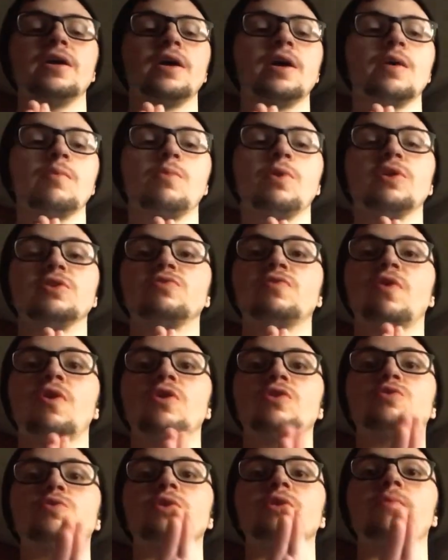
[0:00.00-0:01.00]
But as far
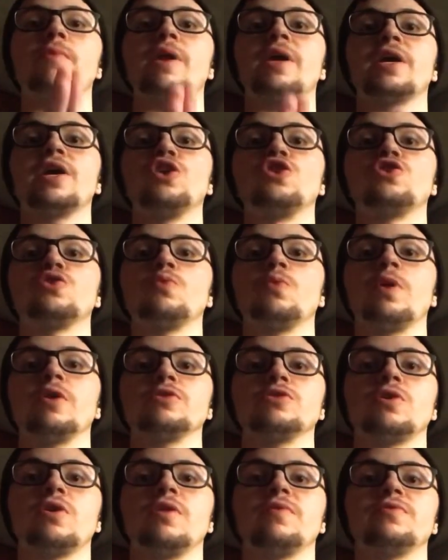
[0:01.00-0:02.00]
as when the medication wears
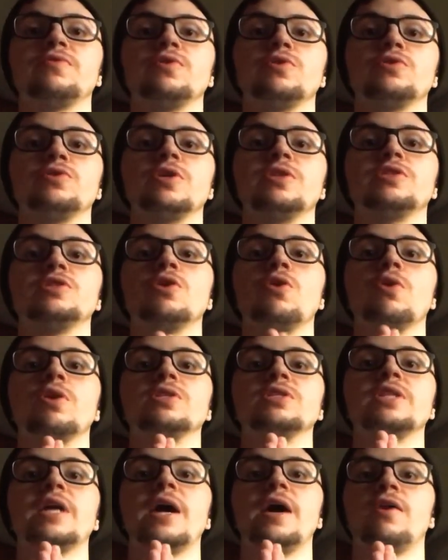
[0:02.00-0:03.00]
off, it's known
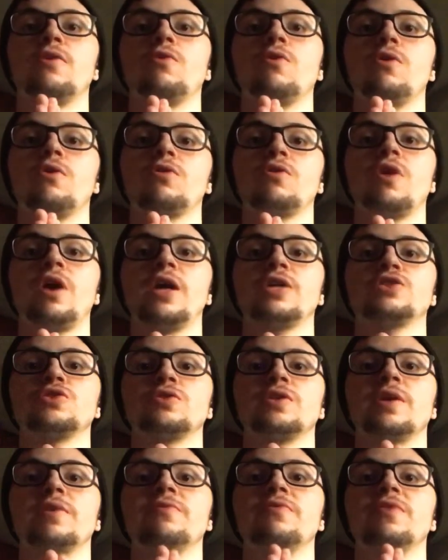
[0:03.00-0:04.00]
as the Adderall crash or
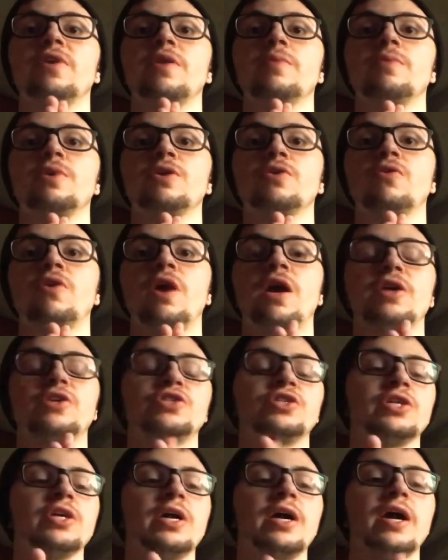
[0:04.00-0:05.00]
the amphetamine crash,
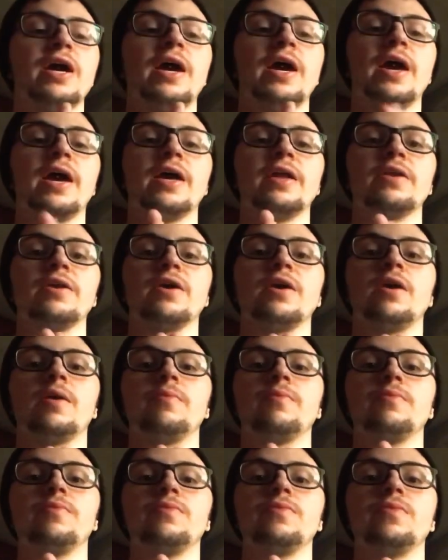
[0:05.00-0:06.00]
and
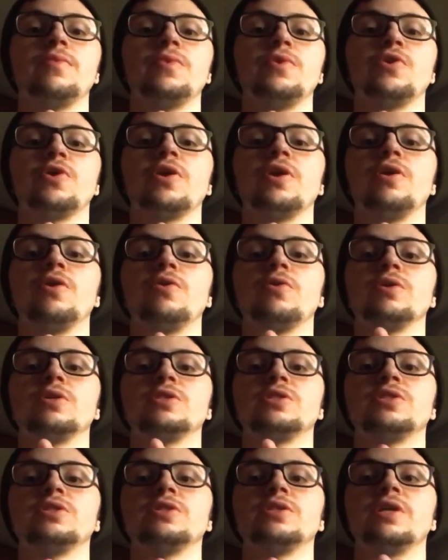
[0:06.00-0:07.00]
you're going to
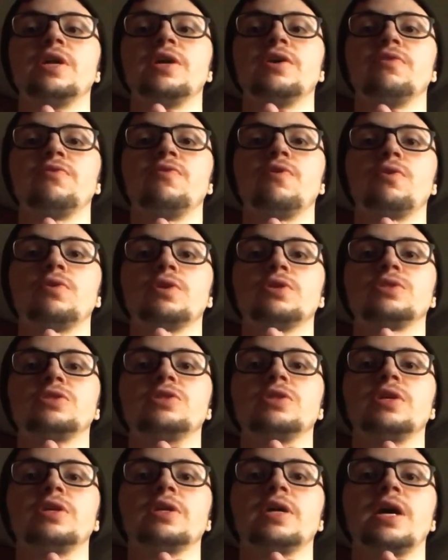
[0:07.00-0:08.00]
notice that your focus
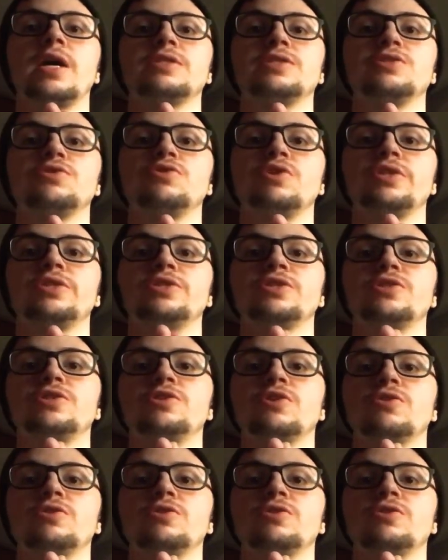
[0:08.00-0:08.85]
and concentration starts